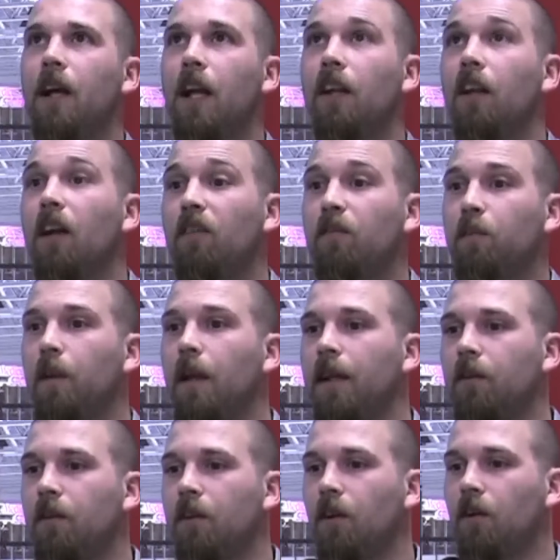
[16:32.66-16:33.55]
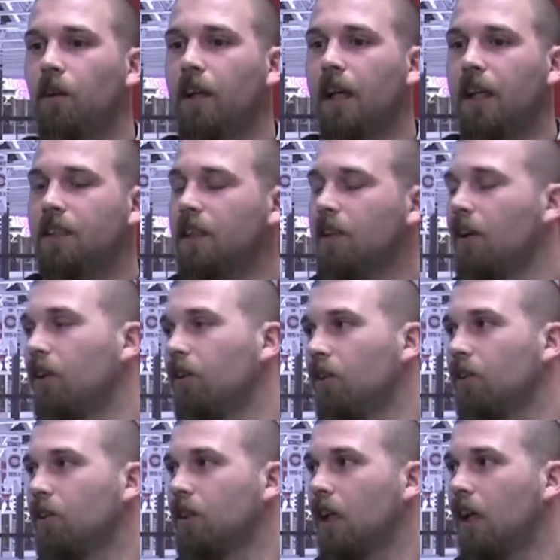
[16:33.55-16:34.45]
love playing with ONS and all
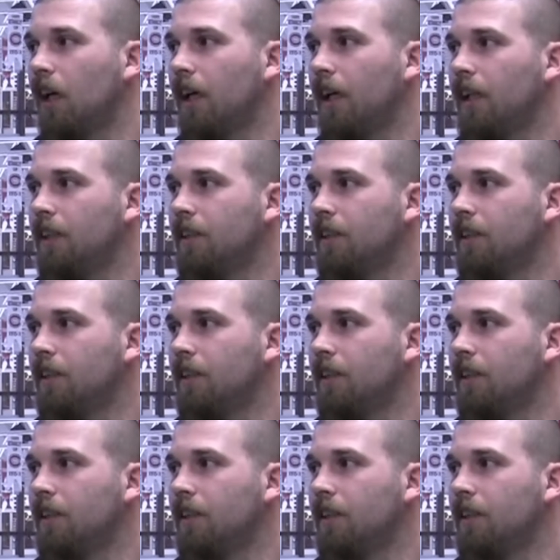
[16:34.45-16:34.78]
those guys.